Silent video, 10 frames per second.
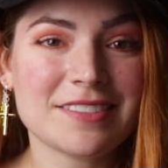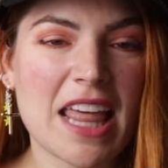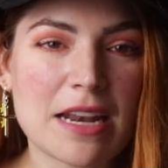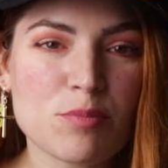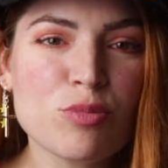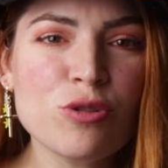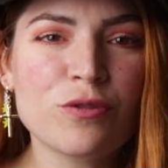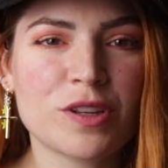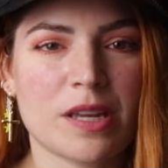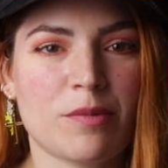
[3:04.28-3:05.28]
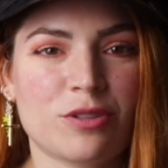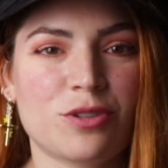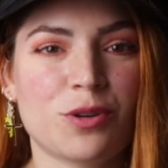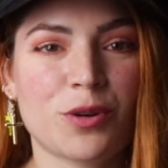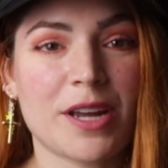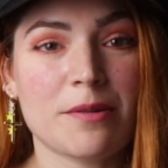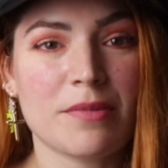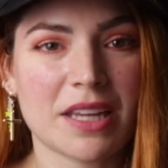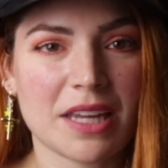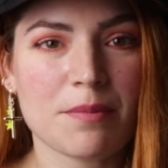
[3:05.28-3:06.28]
that moved him to create
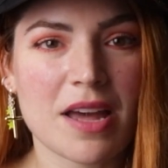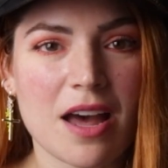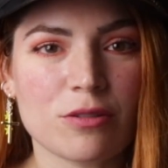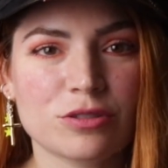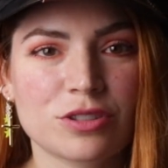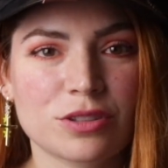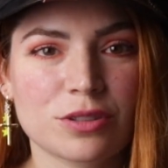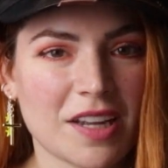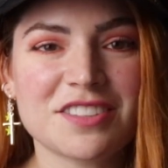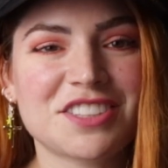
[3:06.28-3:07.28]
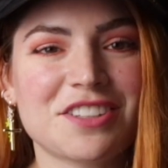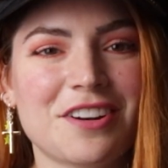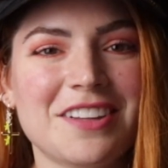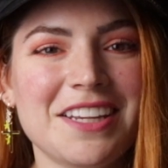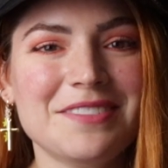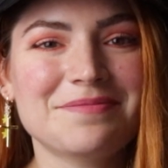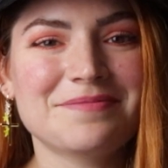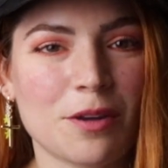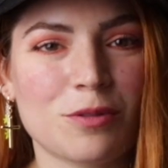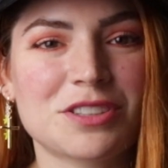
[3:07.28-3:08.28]
Mickey Mouse. And suddenly,
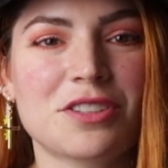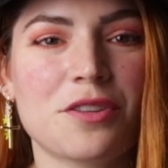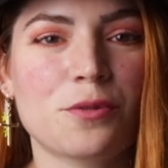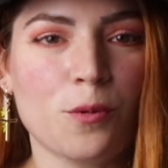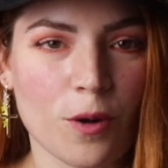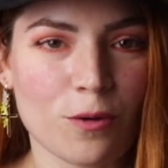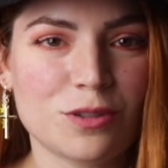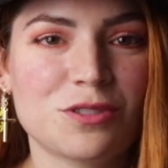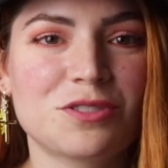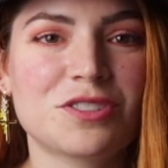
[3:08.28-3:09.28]
he was on the road to